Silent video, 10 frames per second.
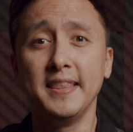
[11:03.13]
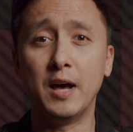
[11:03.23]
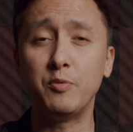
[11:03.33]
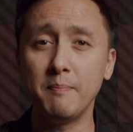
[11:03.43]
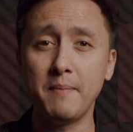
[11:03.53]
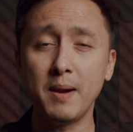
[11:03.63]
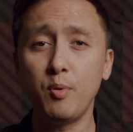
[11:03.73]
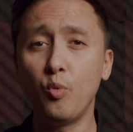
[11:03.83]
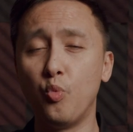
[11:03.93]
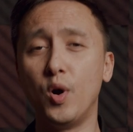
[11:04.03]
Now
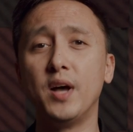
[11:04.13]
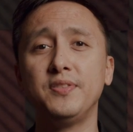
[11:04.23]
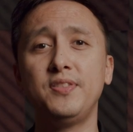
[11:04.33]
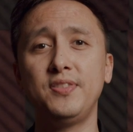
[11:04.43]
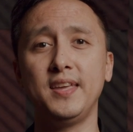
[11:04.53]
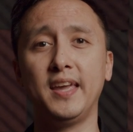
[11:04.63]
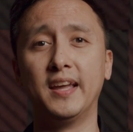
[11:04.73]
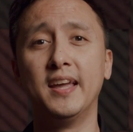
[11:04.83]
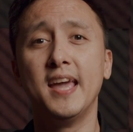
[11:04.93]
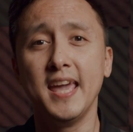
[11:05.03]
remember one
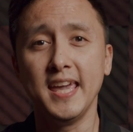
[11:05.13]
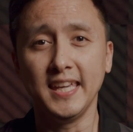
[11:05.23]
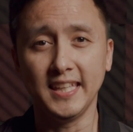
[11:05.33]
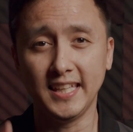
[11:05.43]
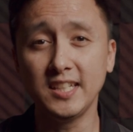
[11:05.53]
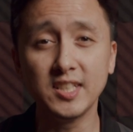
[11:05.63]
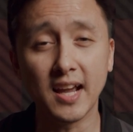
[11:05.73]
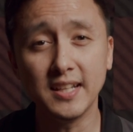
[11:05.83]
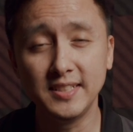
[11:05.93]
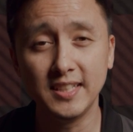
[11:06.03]
thing. Each
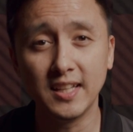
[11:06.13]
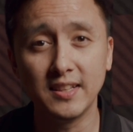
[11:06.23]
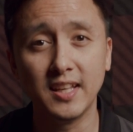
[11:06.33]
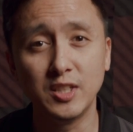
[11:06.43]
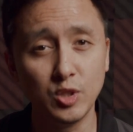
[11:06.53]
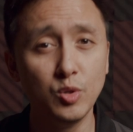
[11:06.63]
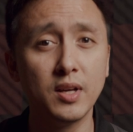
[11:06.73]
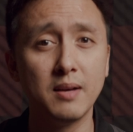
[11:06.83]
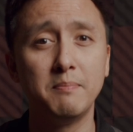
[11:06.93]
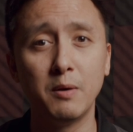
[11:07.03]
idea that you
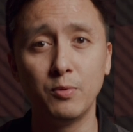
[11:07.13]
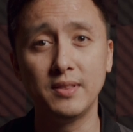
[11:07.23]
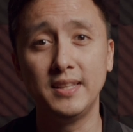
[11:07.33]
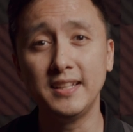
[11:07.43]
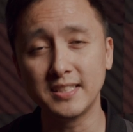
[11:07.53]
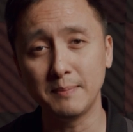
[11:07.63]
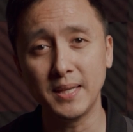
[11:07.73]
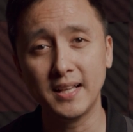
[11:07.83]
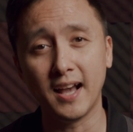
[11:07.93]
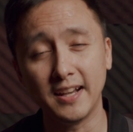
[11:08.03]
come up with needs to
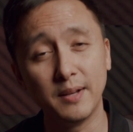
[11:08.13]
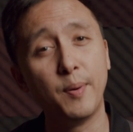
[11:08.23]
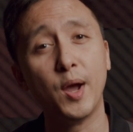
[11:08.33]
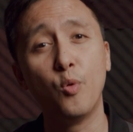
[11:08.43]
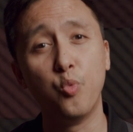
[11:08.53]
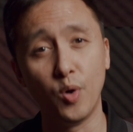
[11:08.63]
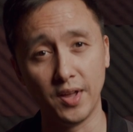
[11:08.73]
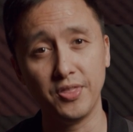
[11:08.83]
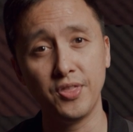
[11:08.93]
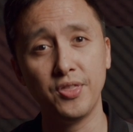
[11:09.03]
be guided by
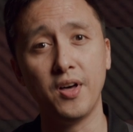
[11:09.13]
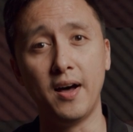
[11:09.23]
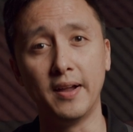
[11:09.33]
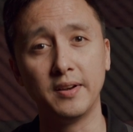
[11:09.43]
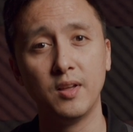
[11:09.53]
one thought.